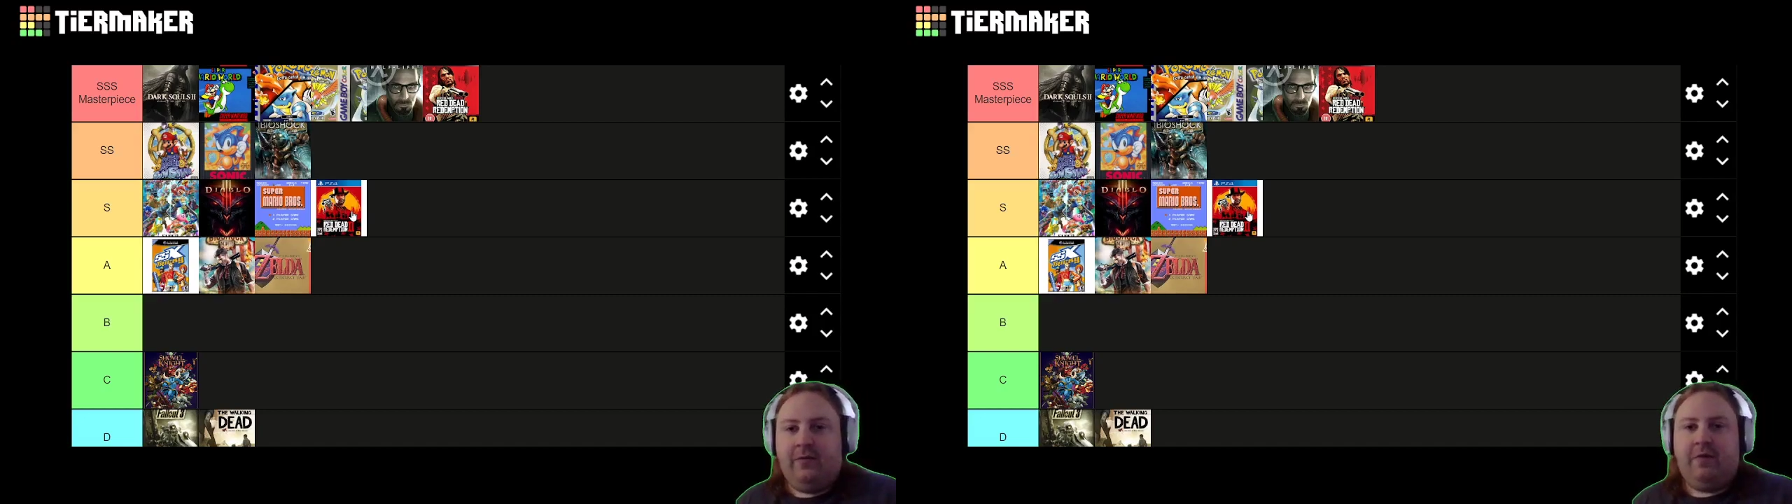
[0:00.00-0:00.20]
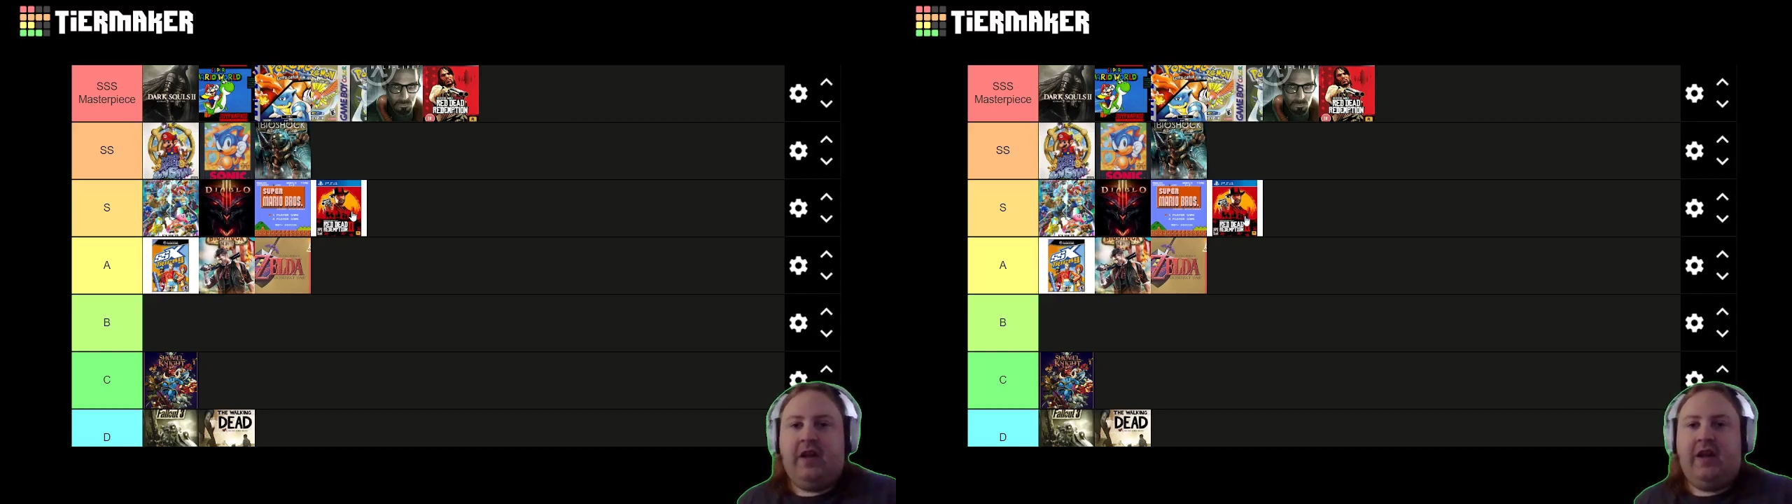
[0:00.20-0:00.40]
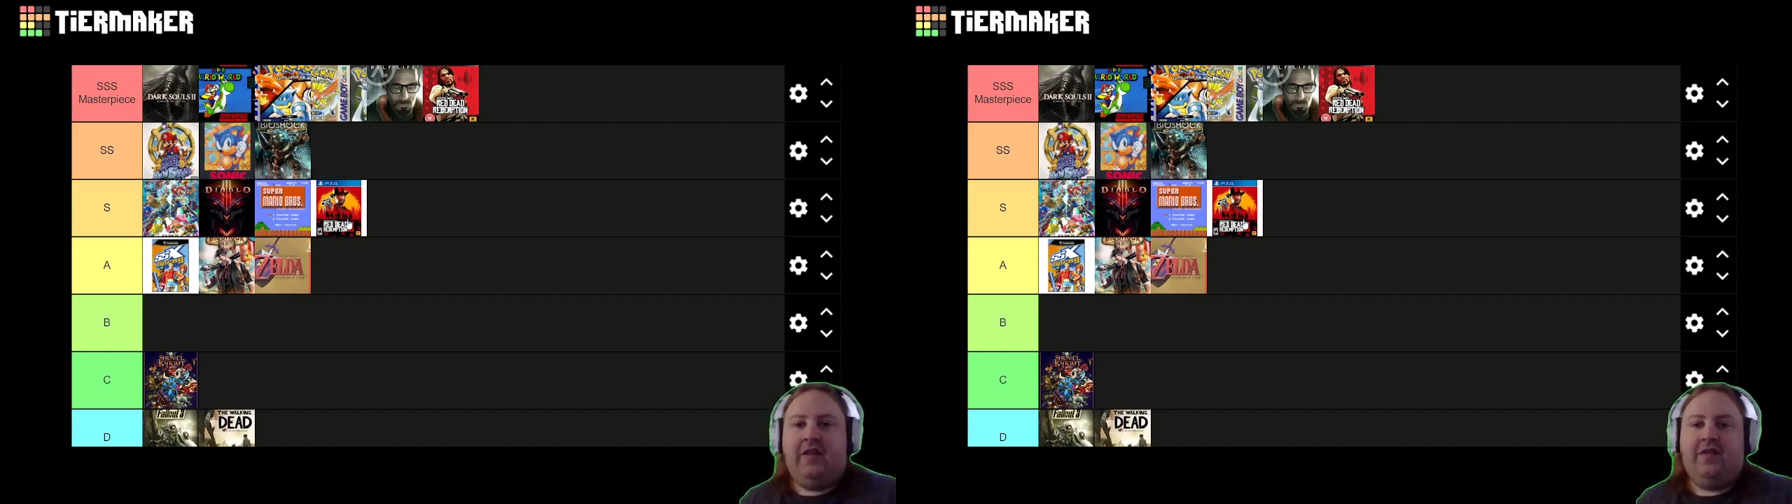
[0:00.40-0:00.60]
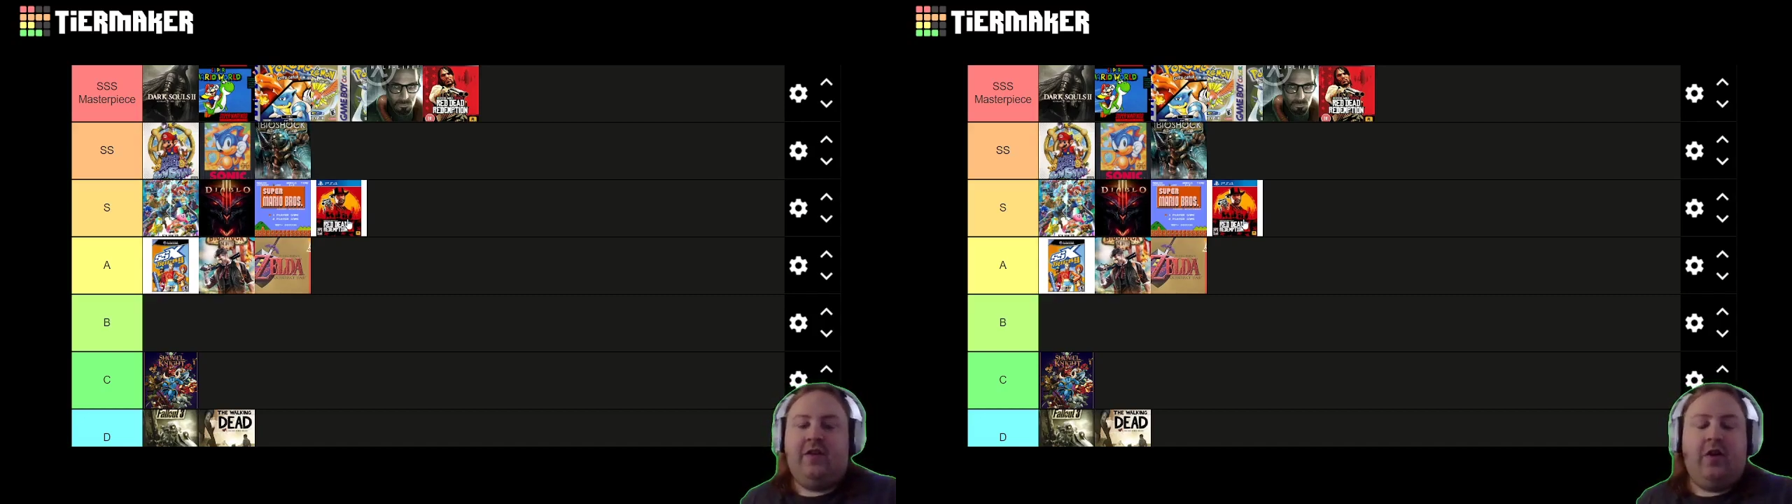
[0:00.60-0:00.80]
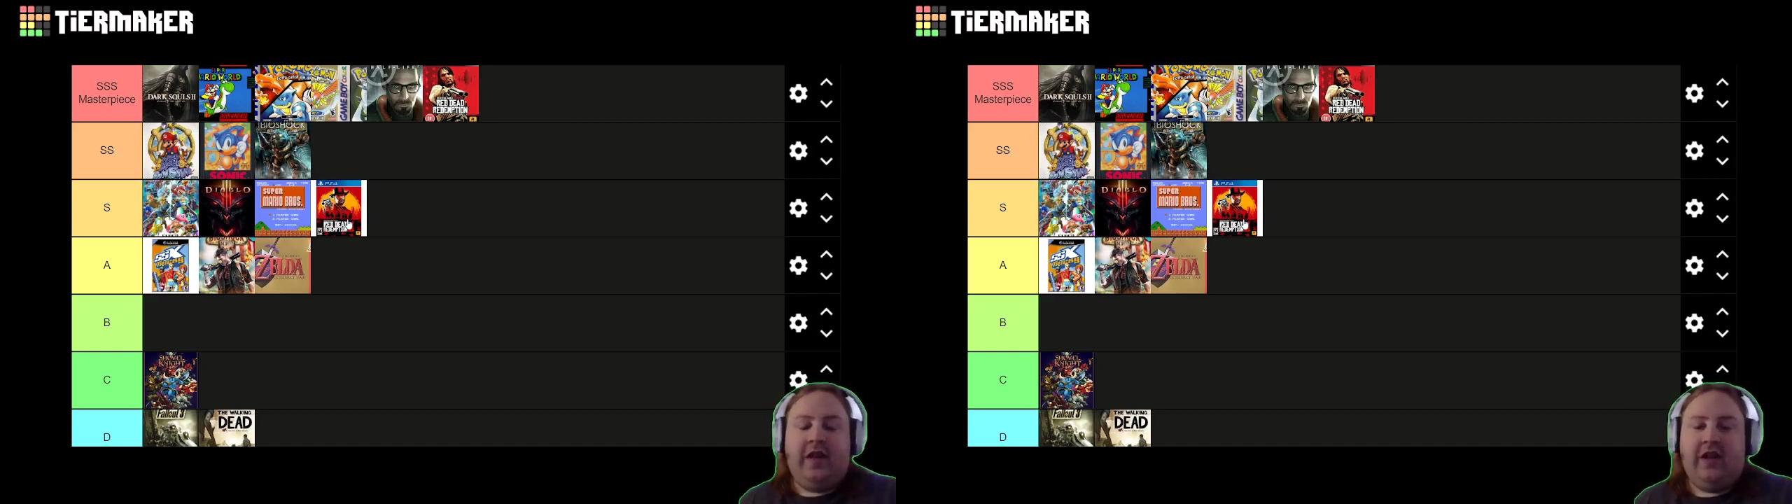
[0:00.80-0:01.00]
place, and
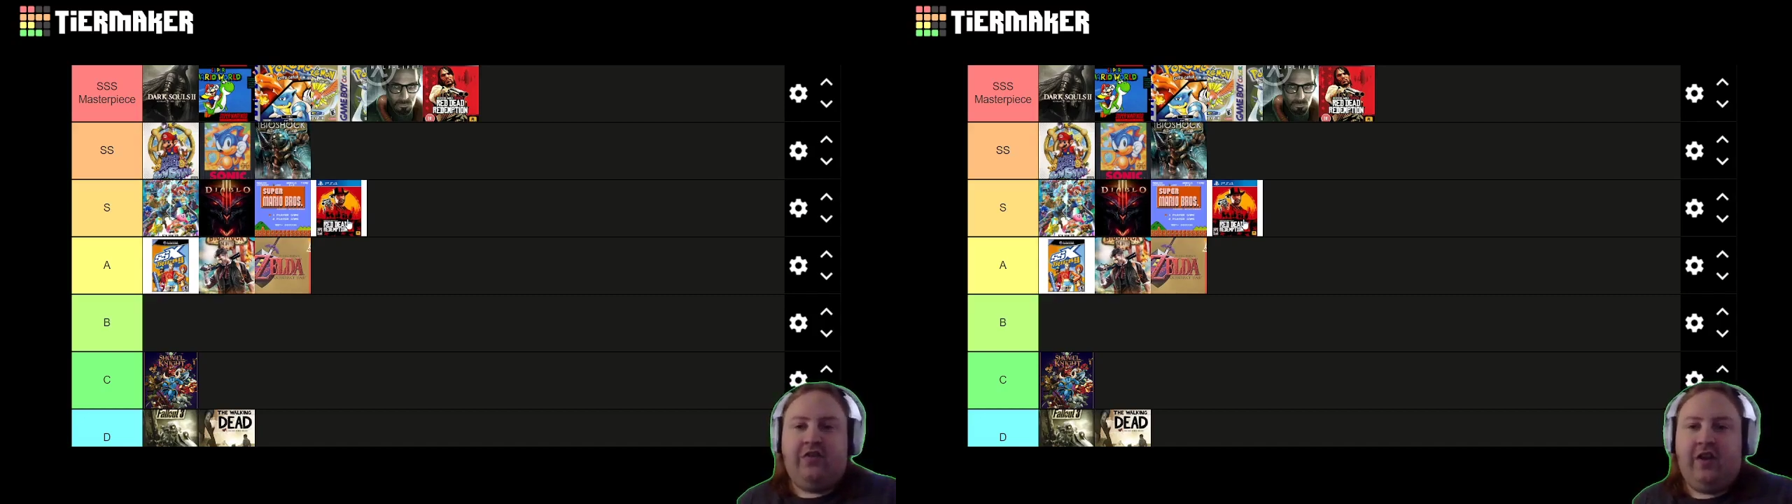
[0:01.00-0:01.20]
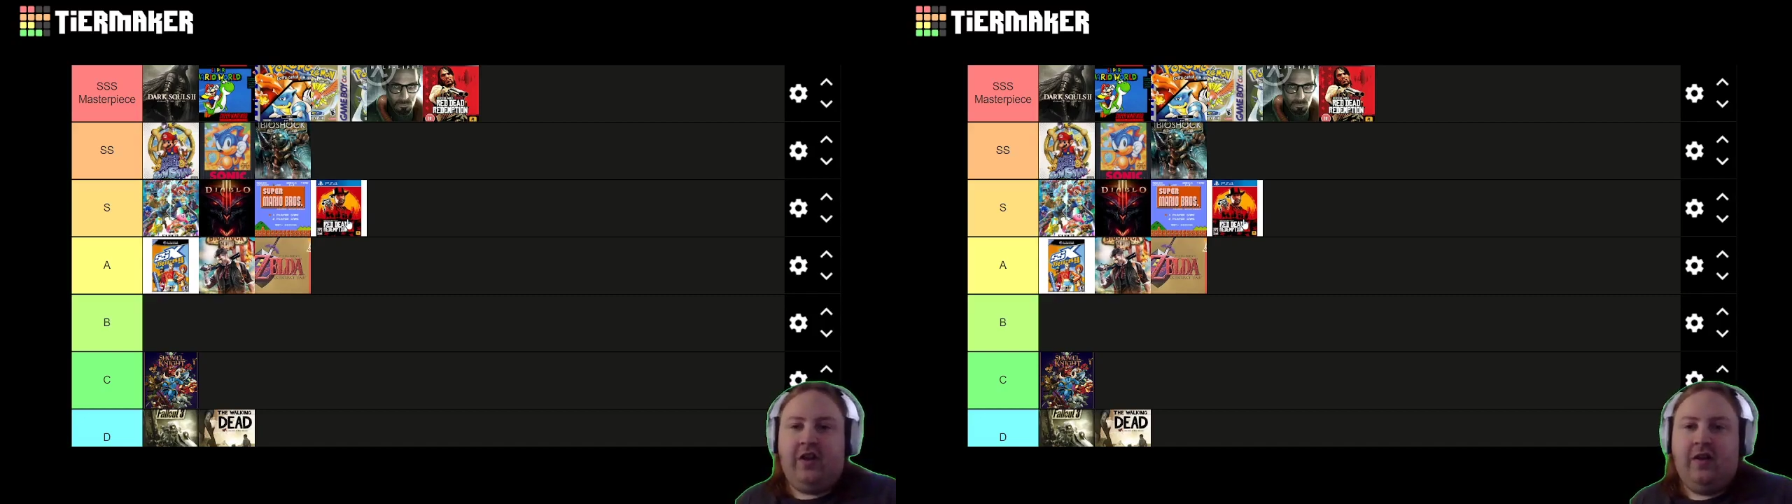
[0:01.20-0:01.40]
all that shit